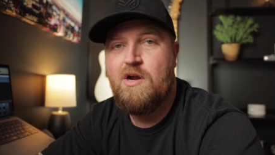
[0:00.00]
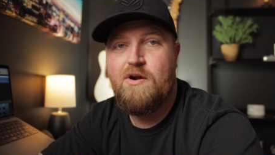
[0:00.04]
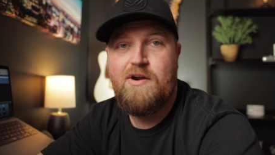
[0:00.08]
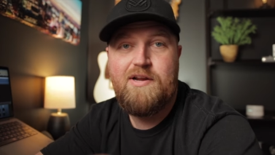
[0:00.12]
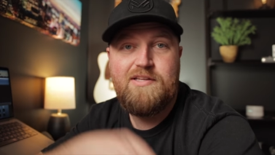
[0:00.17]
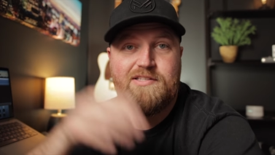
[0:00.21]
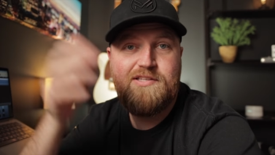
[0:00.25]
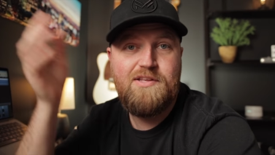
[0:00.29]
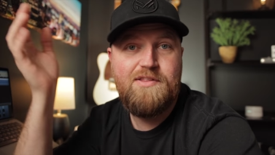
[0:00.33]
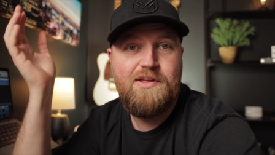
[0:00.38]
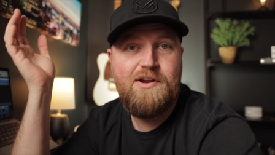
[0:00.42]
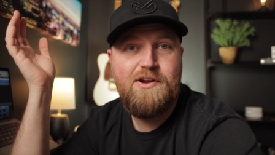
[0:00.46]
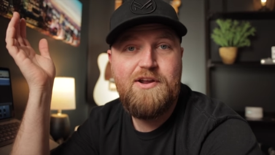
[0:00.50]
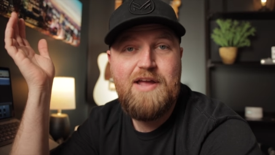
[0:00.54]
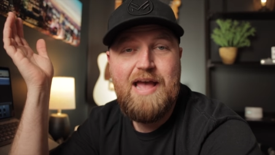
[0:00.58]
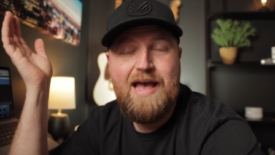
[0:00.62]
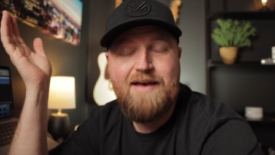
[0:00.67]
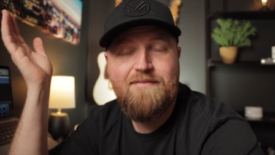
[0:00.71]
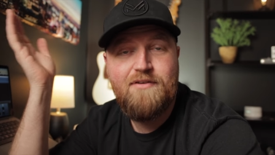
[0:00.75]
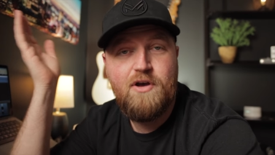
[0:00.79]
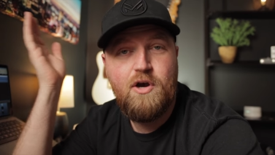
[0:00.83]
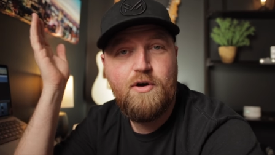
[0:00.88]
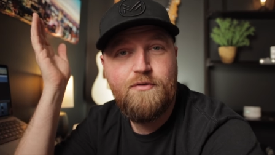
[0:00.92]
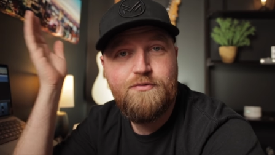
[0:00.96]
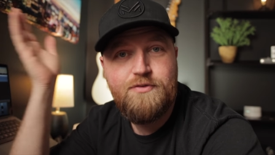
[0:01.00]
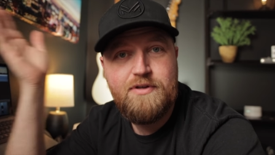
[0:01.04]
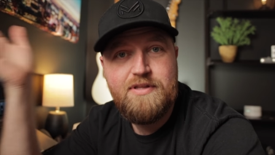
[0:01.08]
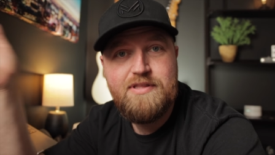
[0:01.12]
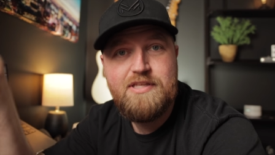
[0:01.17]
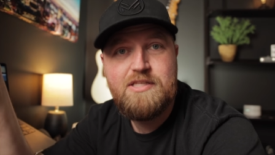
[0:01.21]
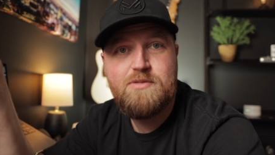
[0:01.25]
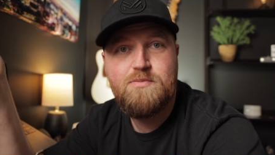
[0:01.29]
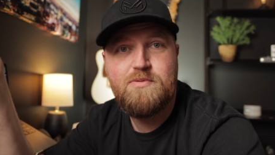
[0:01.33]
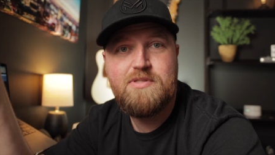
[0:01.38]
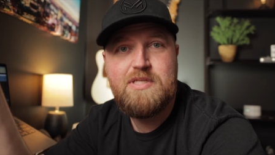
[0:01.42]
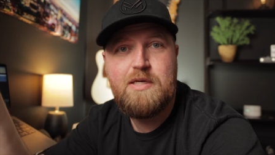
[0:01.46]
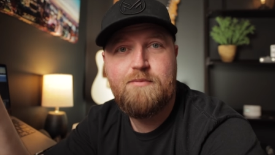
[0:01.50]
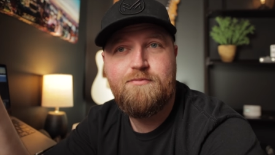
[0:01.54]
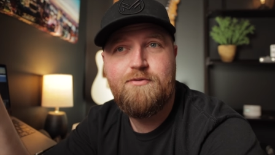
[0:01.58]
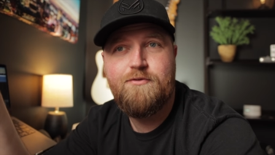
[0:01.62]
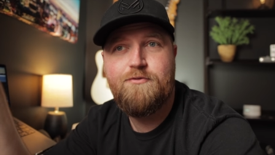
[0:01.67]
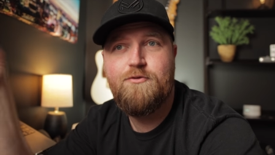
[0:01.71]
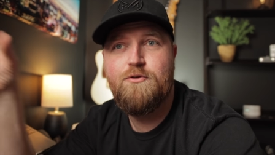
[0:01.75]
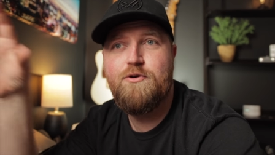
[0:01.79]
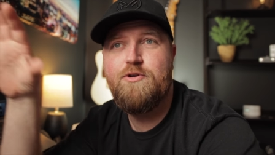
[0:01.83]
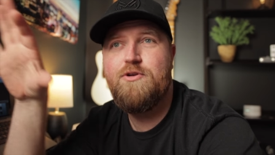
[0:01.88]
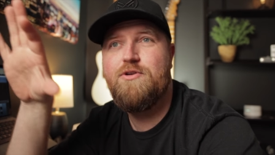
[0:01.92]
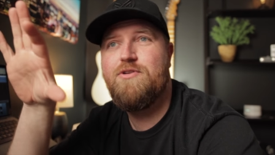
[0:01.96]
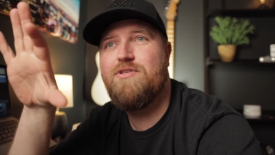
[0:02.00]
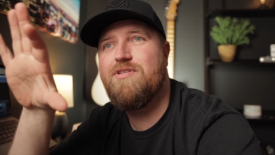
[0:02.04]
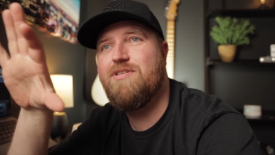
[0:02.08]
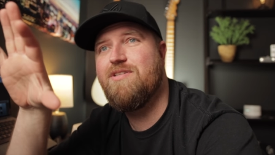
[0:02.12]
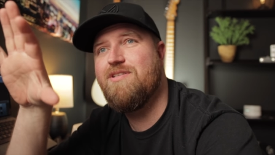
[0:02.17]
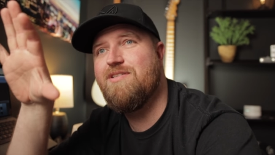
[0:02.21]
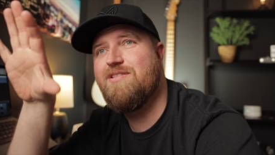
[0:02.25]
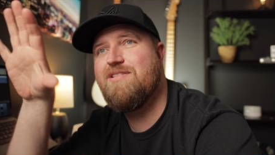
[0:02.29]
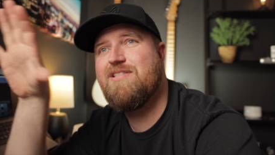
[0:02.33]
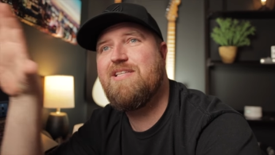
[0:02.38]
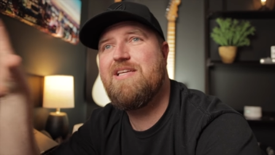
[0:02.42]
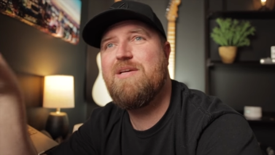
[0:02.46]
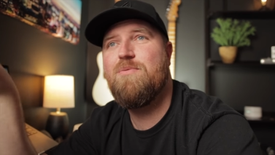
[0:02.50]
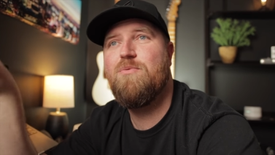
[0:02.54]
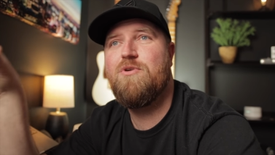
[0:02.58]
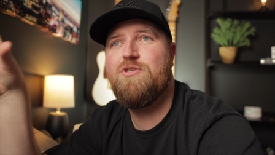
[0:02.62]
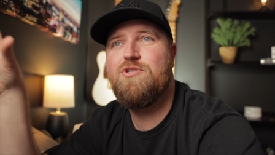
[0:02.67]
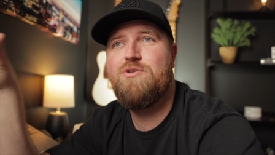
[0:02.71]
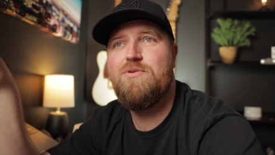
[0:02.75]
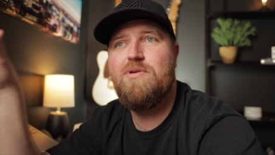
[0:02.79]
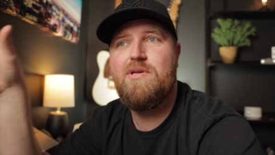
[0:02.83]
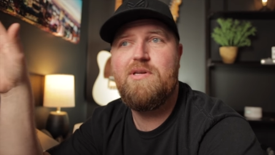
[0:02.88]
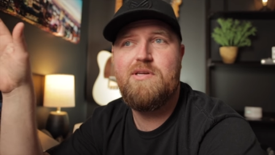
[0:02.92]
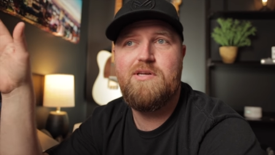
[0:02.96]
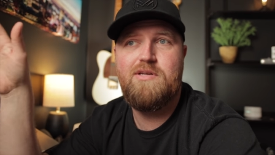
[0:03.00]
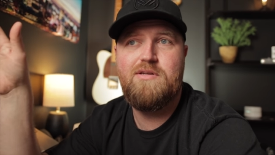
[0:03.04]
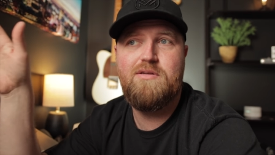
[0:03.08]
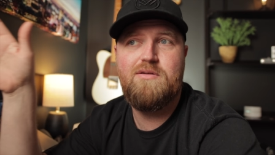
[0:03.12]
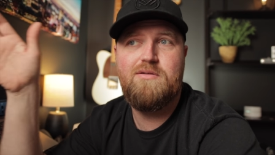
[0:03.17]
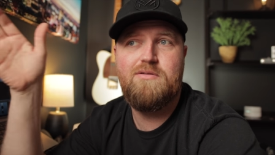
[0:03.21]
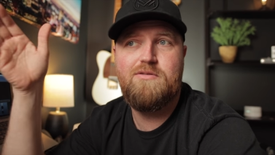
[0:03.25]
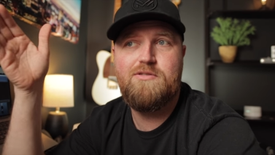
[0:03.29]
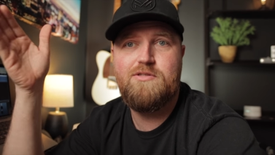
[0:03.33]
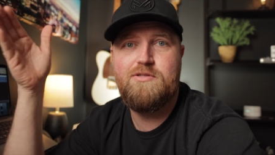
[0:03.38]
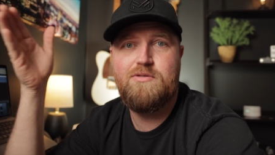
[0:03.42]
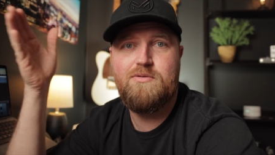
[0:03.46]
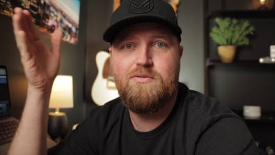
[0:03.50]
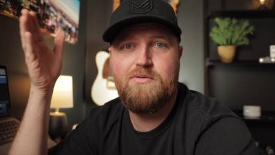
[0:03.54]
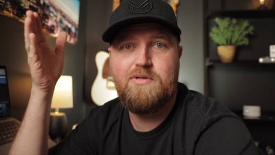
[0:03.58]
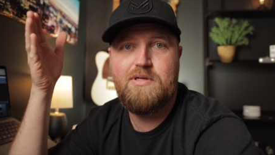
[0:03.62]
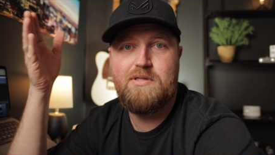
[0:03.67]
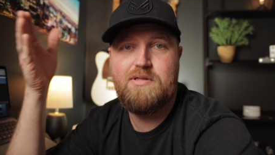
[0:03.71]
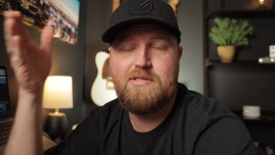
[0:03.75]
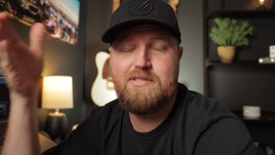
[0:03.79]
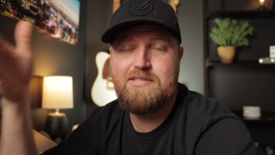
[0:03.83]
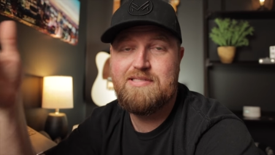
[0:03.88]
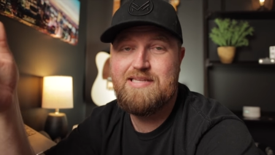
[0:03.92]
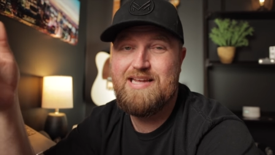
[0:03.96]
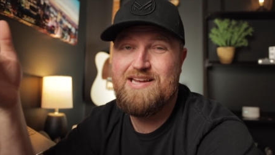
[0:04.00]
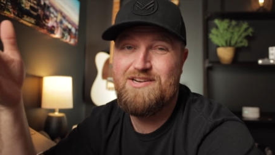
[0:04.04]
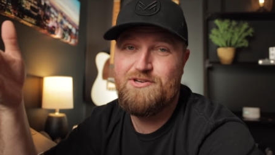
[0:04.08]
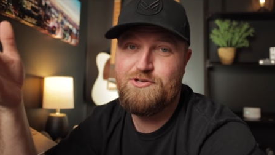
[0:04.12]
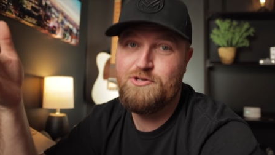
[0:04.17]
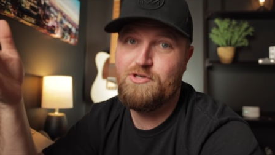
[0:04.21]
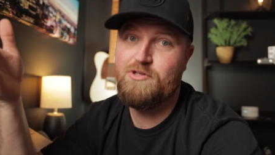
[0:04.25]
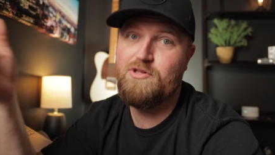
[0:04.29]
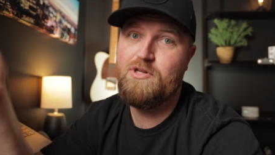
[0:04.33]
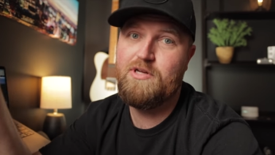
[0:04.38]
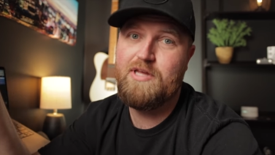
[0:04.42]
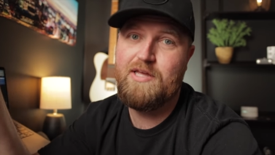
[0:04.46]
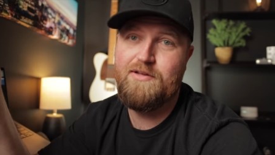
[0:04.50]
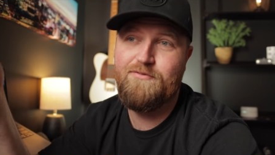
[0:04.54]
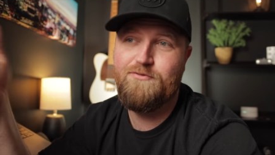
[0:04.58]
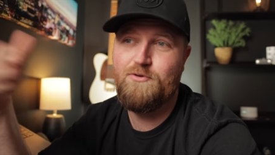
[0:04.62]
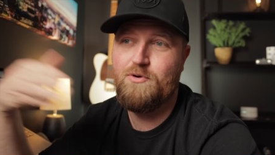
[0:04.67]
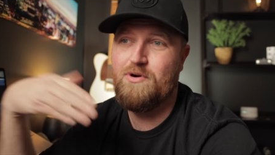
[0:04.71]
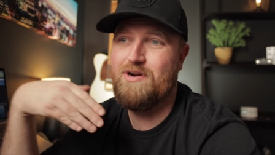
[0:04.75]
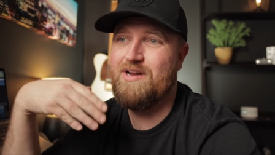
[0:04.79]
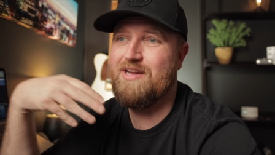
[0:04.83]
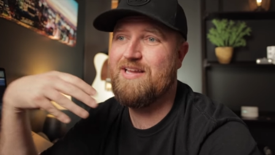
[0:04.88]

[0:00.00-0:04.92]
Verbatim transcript: right, so there you have it. Hopefully this was helpful for you to see what you need to do to get the sound you're looking for.